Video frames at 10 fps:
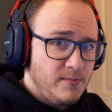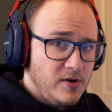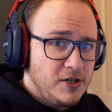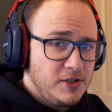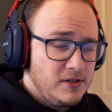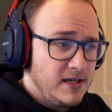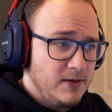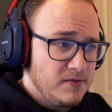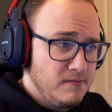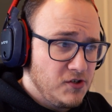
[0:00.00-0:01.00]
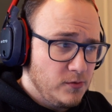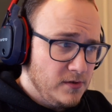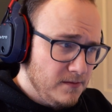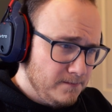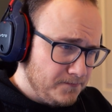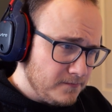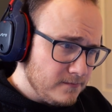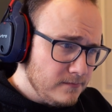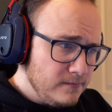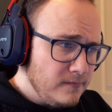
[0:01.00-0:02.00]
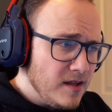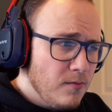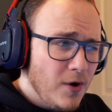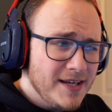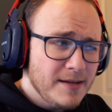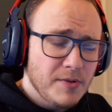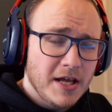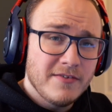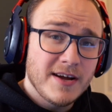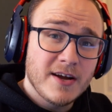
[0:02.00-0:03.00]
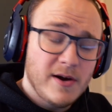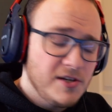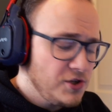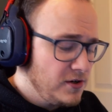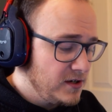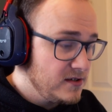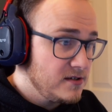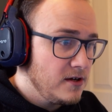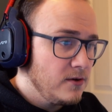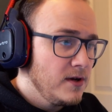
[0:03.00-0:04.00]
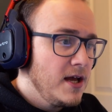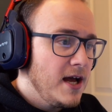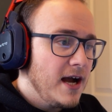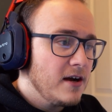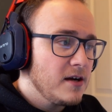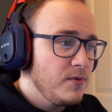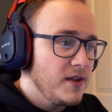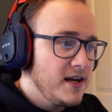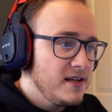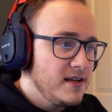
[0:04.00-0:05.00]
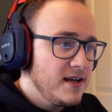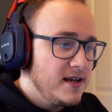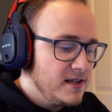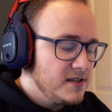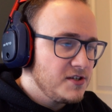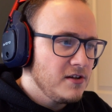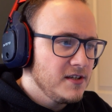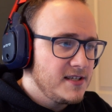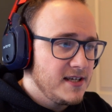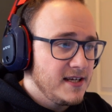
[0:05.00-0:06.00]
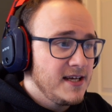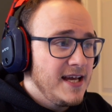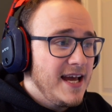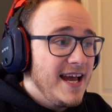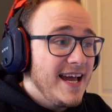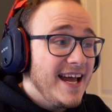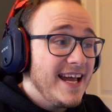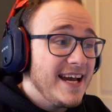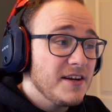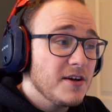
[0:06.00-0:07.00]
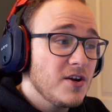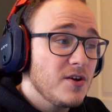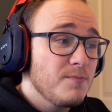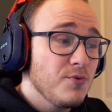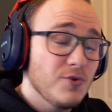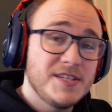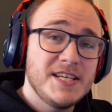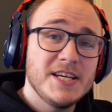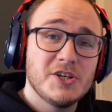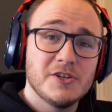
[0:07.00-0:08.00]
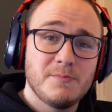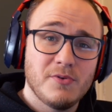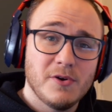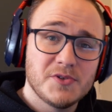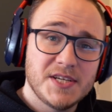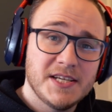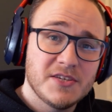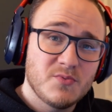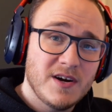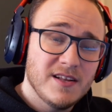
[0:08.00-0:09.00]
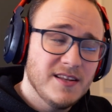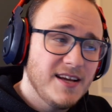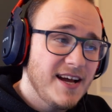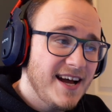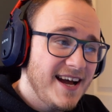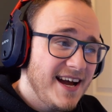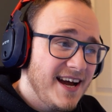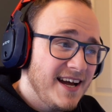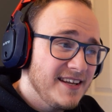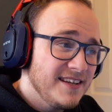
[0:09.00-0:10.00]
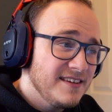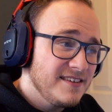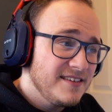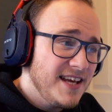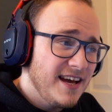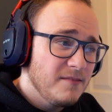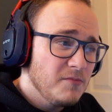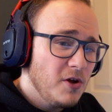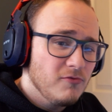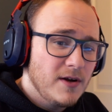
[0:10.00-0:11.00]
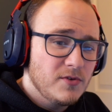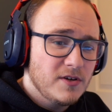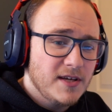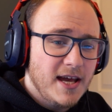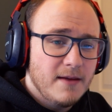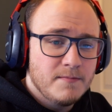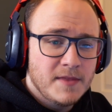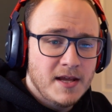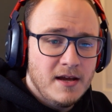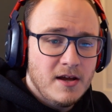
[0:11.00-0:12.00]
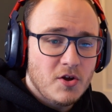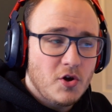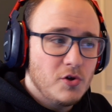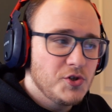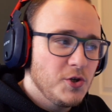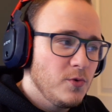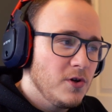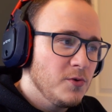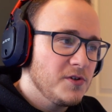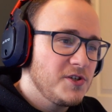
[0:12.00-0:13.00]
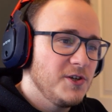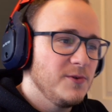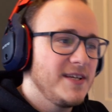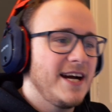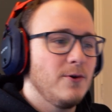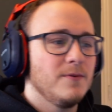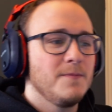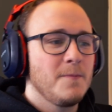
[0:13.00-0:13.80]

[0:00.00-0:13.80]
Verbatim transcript: depression and I was miserable. But I did play it. I quite enjoyed it. So I'm going to put that in uh, the solid tier. It had a pretty good pro scene as well. And yeah, all round good game. Call Duty World War II. Now,